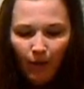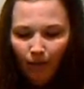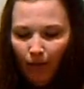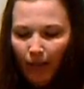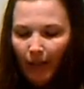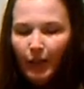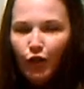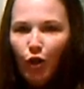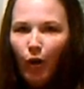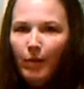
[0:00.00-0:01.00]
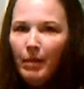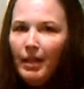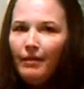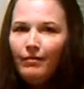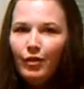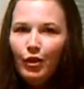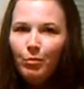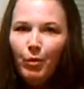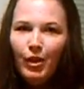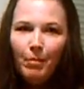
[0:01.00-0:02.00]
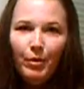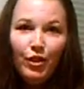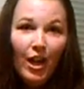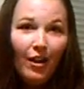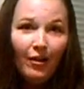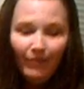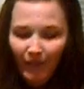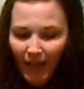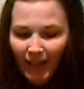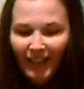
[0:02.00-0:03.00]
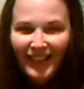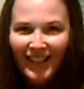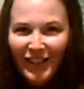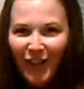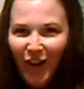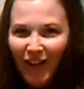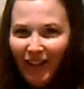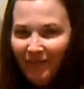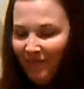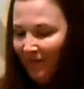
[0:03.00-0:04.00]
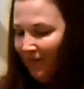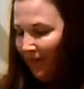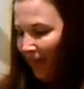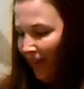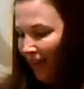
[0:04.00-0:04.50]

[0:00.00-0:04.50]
So if you'd like to join me, just pull up a chair and let's get started.